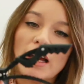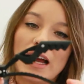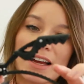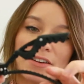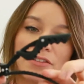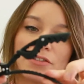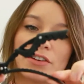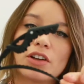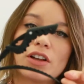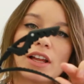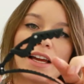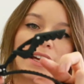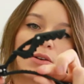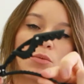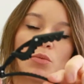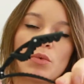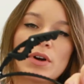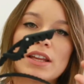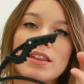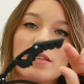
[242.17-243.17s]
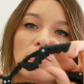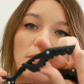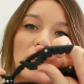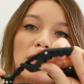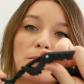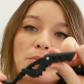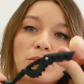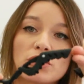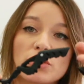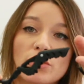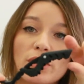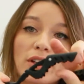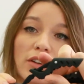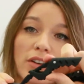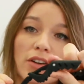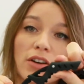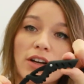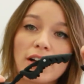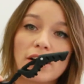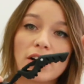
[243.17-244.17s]
I feel like with people doing
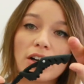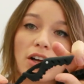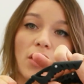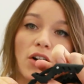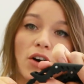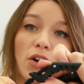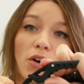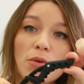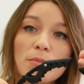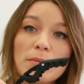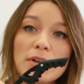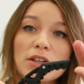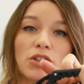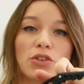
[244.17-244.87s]
their hair at home,